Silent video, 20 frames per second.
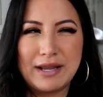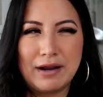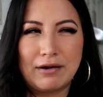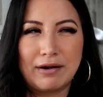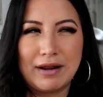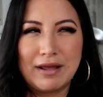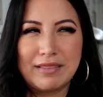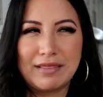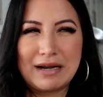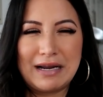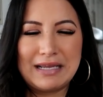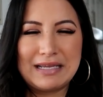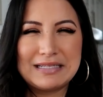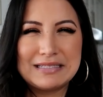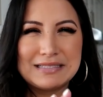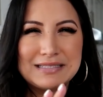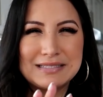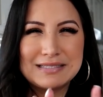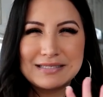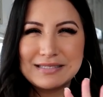area that I
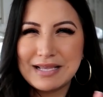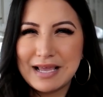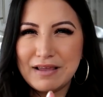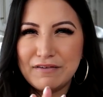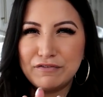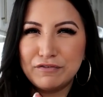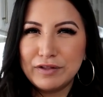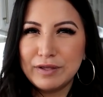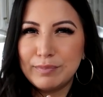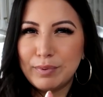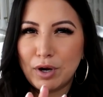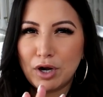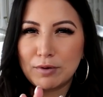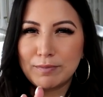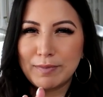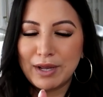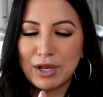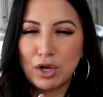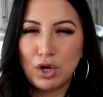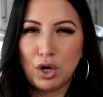can safely
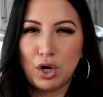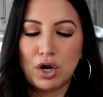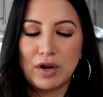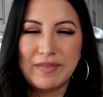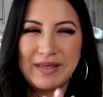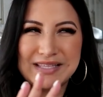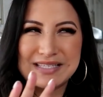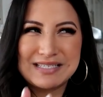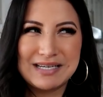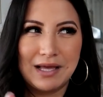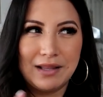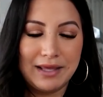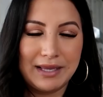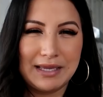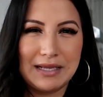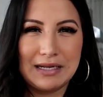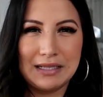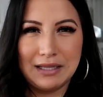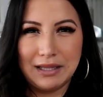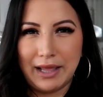park my car that's not like
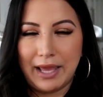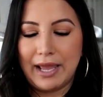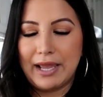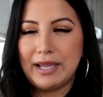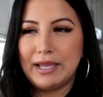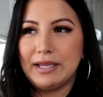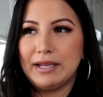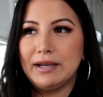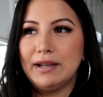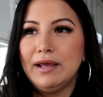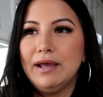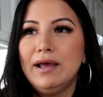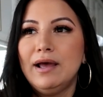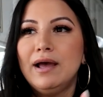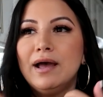in a lane.